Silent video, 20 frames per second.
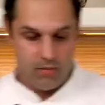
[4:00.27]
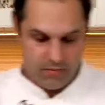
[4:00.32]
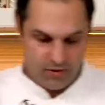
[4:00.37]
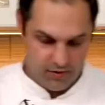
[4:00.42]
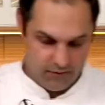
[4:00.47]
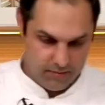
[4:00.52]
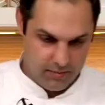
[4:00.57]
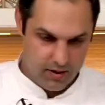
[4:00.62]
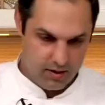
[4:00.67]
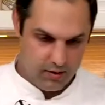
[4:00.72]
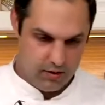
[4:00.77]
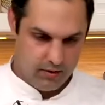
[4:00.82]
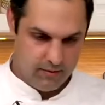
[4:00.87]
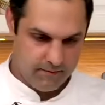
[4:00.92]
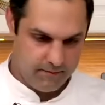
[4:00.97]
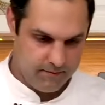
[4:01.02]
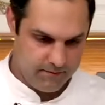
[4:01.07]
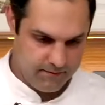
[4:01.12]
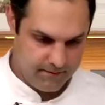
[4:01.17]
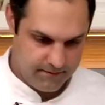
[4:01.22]
of butter,
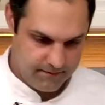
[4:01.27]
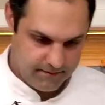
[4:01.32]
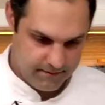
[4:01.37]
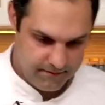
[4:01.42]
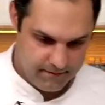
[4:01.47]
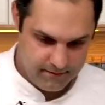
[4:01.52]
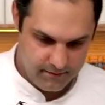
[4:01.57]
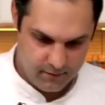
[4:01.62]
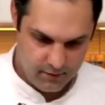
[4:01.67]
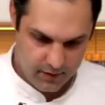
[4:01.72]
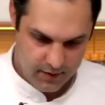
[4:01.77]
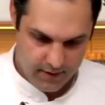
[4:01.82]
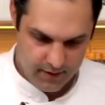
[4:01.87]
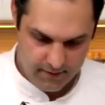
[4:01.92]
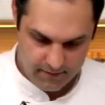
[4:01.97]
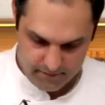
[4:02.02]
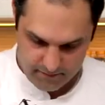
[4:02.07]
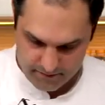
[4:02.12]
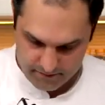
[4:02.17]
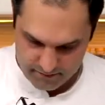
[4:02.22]
okay?
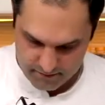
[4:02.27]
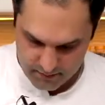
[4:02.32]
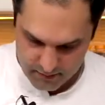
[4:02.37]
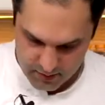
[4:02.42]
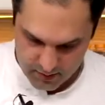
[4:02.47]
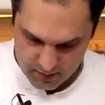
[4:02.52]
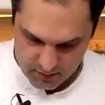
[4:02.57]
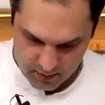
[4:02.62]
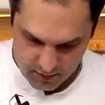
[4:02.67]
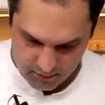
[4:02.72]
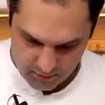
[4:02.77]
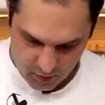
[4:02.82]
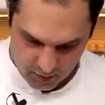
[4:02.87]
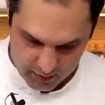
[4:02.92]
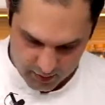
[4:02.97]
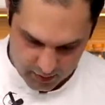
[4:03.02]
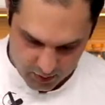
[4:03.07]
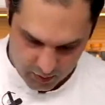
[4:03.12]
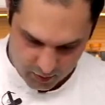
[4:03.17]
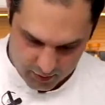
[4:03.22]
I've already
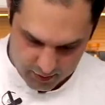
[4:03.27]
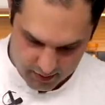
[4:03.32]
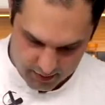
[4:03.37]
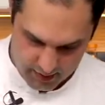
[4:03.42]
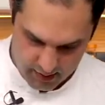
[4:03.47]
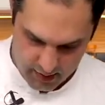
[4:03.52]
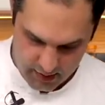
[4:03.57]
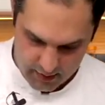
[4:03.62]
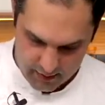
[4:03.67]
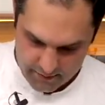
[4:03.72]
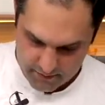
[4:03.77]
lowered the heat.